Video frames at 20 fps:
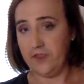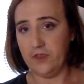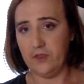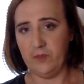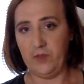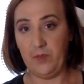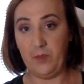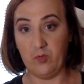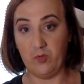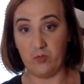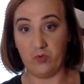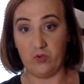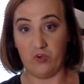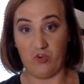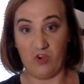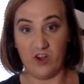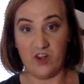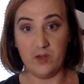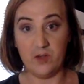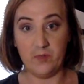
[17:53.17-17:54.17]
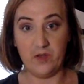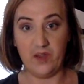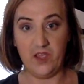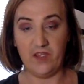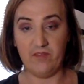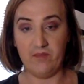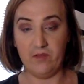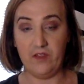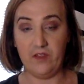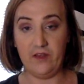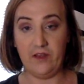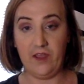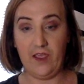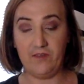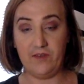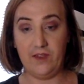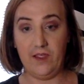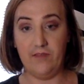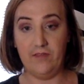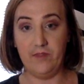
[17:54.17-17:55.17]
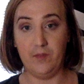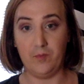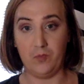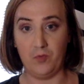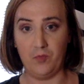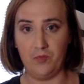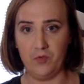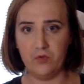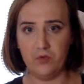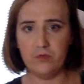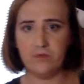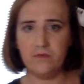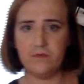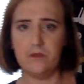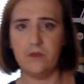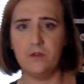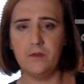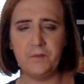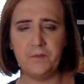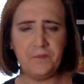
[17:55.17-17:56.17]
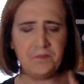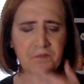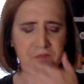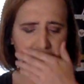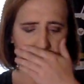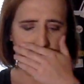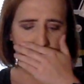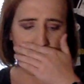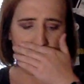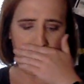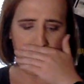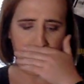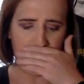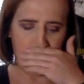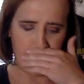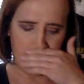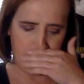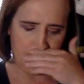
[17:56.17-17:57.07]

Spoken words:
People regret them and have to have them removed. I